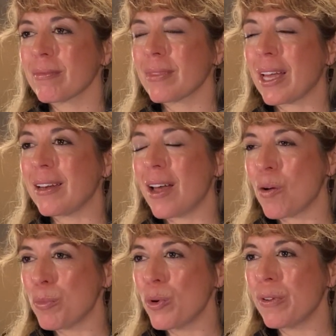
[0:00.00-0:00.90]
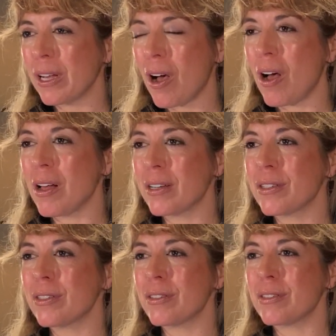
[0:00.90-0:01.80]
And now moving
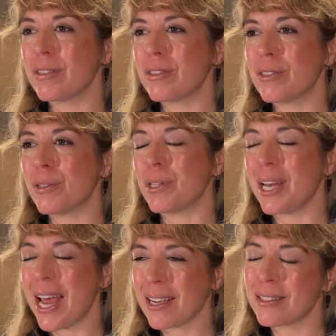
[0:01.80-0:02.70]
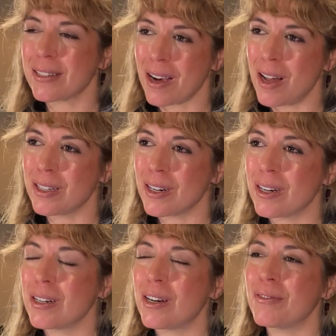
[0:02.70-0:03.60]
on to the next
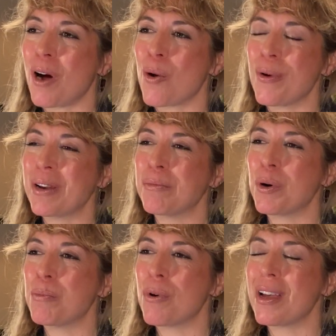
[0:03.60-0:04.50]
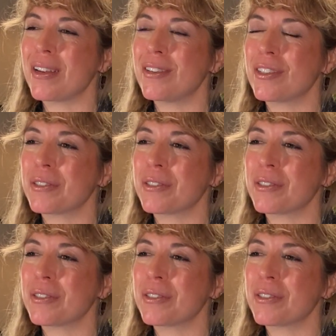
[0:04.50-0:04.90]
color of our rainbow bridge,